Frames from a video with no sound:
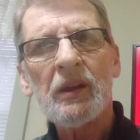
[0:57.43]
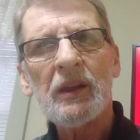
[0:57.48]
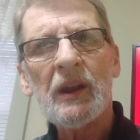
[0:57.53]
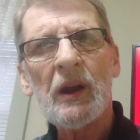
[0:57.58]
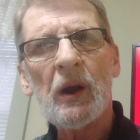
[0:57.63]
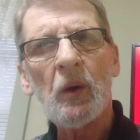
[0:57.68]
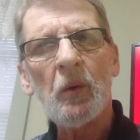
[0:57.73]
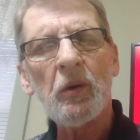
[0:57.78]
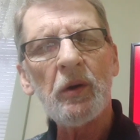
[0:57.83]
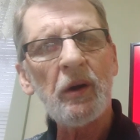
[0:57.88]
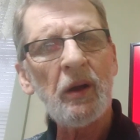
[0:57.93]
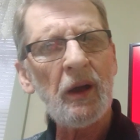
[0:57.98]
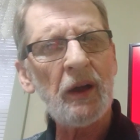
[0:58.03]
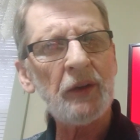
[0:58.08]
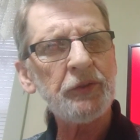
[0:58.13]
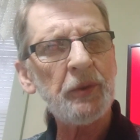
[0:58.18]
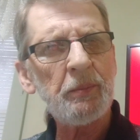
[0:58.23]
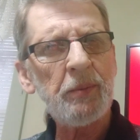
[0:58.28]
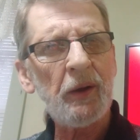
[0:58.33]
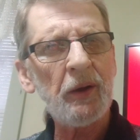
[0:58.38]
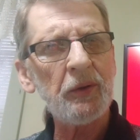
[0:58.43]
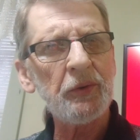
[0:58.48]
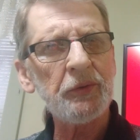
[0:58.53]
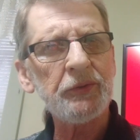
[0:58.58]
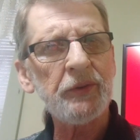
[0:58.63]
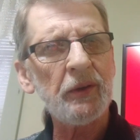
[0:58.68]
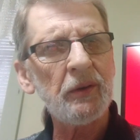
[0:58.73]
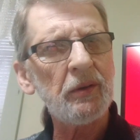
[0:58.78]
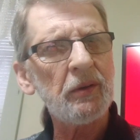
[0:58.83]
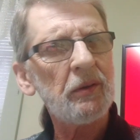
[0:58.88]
You know, we're not
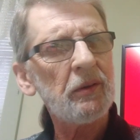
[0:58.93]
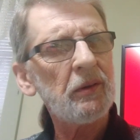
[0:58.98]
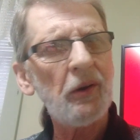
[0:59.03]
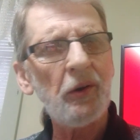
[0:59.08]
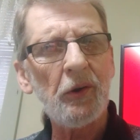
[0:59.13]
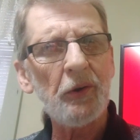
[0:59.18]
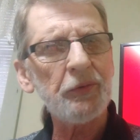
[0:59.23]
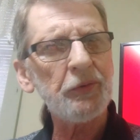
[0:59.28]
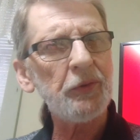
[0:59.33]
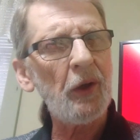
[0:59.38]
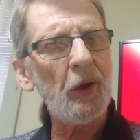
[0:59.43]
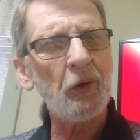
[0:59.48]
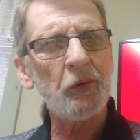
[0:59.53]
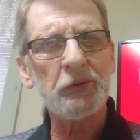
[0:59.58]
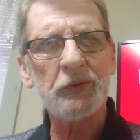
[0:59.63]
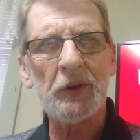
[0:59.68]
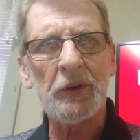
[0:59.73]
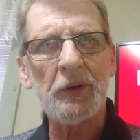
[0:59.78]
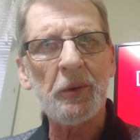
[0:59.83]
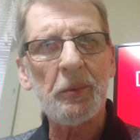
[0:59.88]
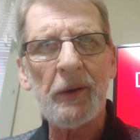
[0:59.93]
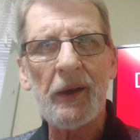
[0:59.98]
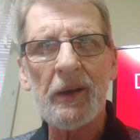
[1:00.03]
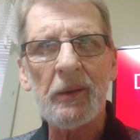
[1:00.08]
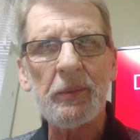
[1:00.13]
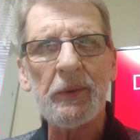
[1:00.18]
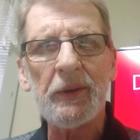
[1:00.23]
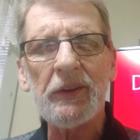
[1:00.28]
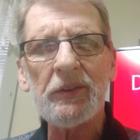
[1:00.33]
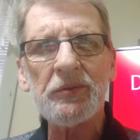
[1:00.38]
supposed to hurt those little
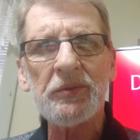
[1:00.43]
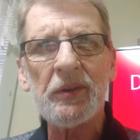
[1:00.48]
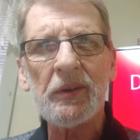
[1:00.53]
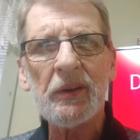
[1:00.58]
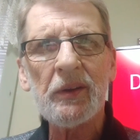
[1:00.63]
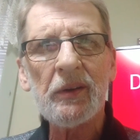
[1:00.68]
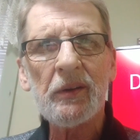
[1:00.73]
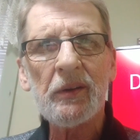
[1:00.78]
babies.